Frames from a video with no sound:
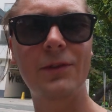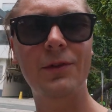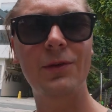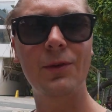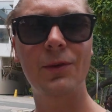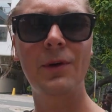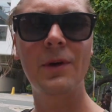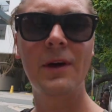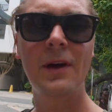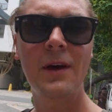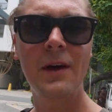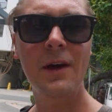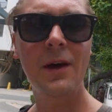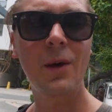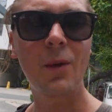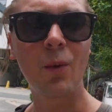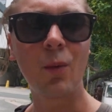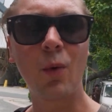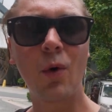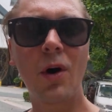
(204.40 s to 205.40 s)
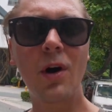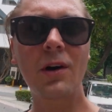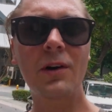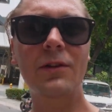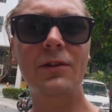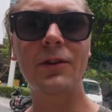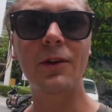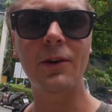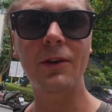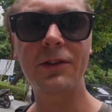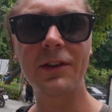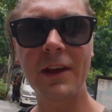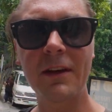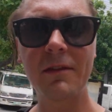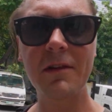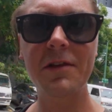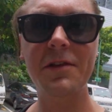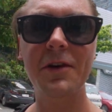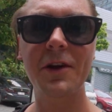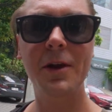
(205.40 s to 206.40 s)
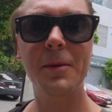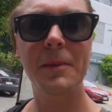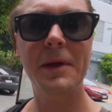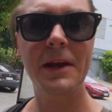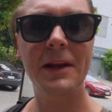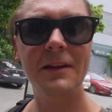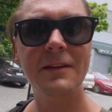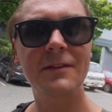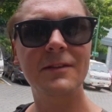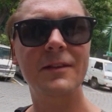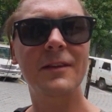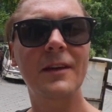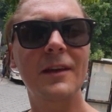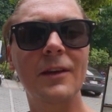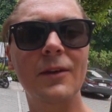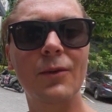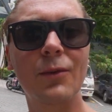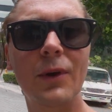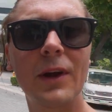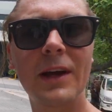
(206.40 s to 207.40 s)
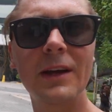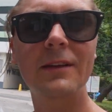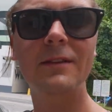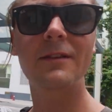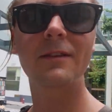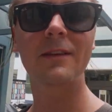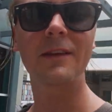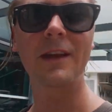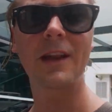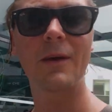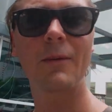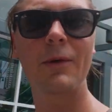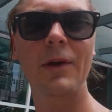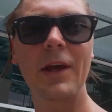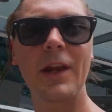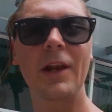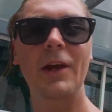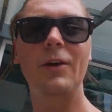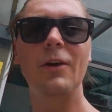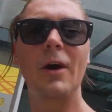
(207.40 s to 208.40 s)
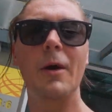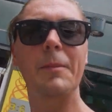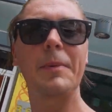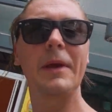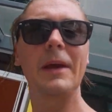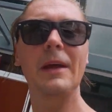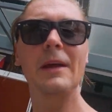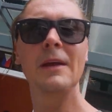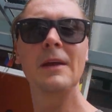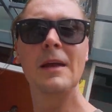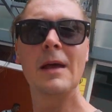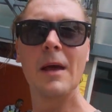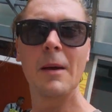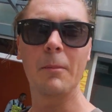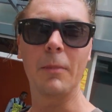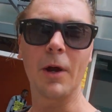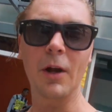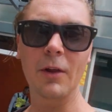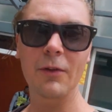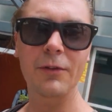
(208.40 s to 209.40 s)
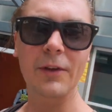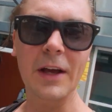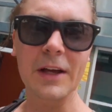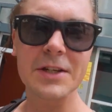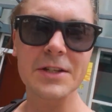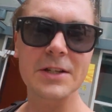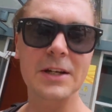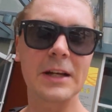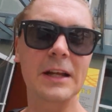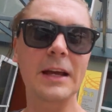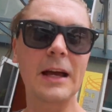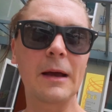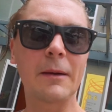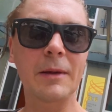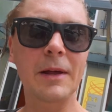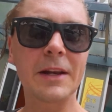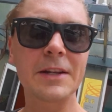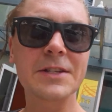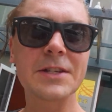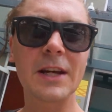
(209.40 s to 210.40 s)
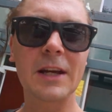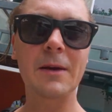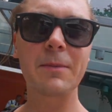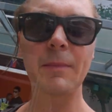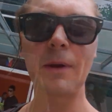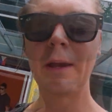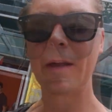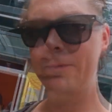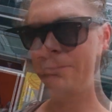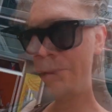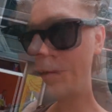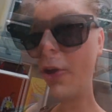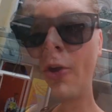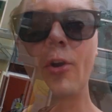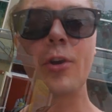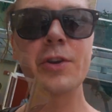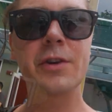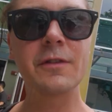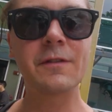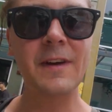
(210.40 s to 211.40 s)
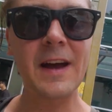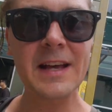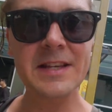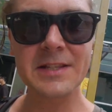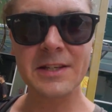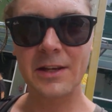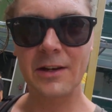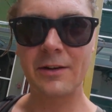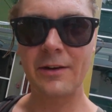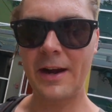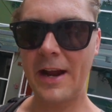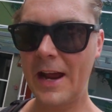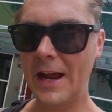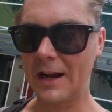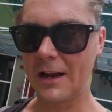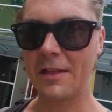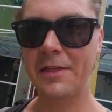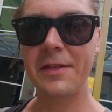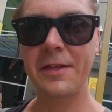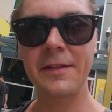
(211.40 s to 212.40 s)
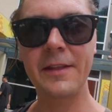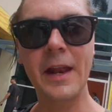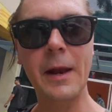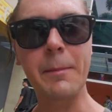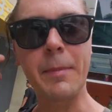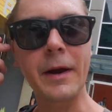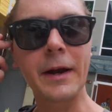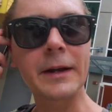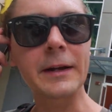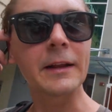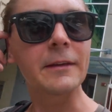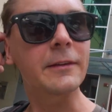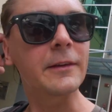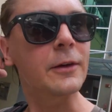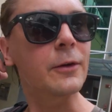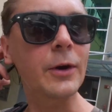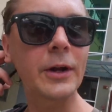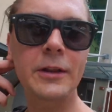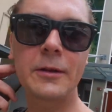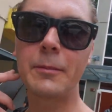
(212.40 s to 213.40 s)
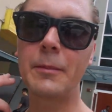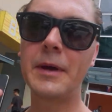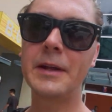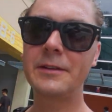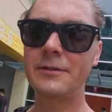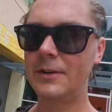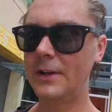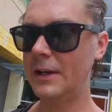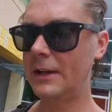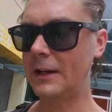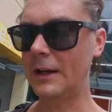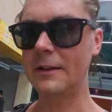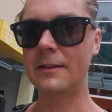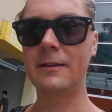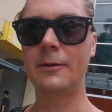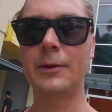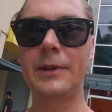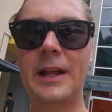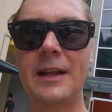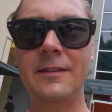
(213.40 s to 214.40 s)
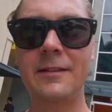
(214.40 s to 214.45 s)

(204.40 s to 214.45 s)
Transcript: to walk, so saving 30 minutes, great. Now we're gonna go up here, but also actually I'm gonna check my cardiovascular health. That apparently is a great metric. Let's see what that